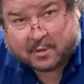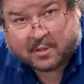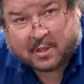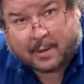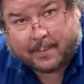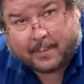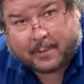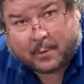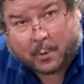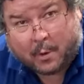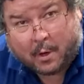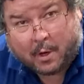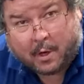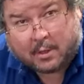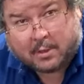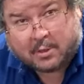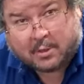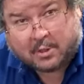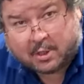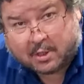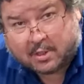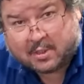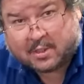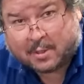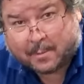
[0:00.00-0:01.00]
time you wash
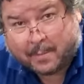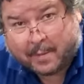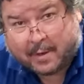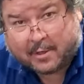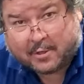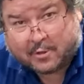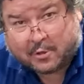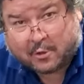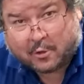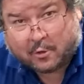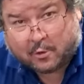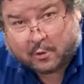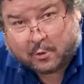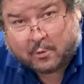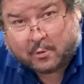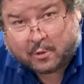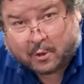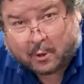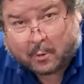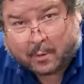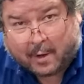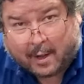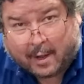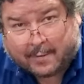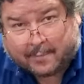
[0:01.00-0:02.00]
just to make sure you
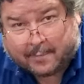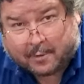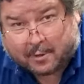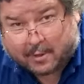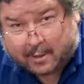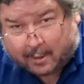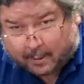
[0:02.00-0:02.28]
don't have a leak.